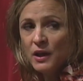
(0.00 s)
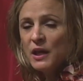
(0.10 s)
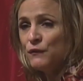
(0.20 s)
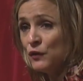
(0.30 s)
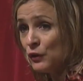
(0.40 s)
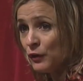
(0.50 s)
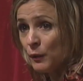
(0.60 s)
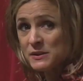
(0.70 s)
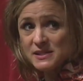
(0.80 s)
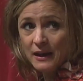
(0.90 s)
If you don't know
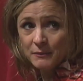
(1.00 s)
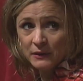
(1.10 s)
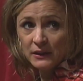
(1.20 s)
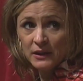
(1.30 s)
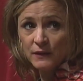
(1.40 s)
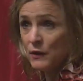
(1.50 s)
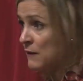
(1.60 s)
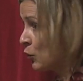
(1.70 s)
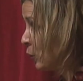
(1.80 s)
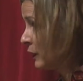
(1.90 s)
it's time to leave,
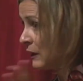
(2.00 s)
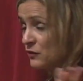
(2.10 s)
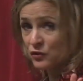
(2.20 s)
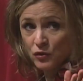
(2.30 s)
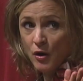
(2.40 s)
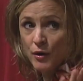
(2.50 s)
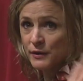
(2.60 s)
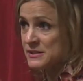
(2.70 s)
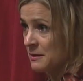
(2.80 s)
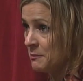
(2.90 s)
everyone else is gone
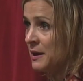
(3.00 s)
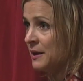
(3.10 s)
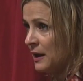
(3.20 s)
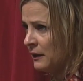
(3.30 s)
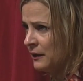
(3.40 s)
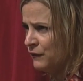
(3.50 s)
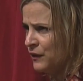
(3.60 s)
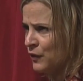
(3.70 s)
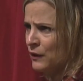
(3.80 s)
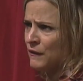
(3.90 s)
except me, and I live
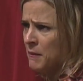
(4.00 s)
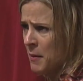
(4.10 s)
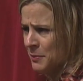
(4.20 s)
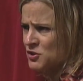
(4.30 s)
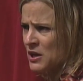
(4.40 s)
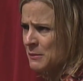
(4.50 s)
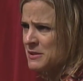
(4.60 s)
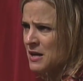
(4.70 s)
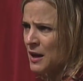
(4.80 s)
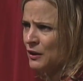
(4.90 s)
here, and I've got my
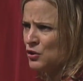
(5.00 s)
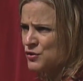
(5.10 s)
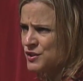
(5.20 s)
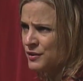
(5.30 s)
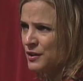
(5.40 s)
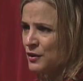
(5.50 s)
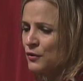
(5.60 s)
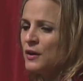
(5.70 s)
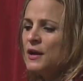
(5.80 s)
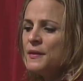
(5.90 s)
pajamas on, and you're still here,
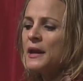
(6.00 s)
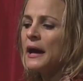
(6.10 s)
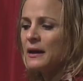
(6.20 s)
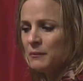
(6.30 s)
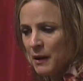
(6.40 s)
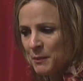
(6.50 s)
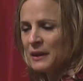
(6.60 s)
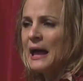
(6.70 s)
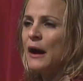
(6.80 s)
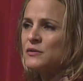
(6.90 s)
then I'm
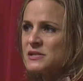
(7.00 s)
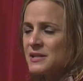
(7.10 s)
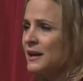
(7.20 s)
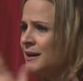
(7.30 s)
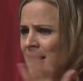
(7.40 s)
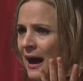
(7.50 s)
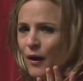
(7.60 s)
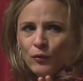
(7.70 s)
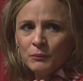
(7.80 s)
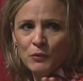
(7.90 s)
allowed to say, get
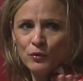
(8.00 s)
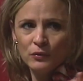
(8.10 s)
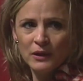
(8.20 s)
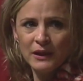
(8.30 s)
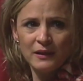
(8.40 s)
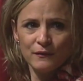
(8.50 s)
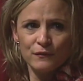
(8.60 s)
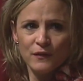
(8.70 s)
out, leave.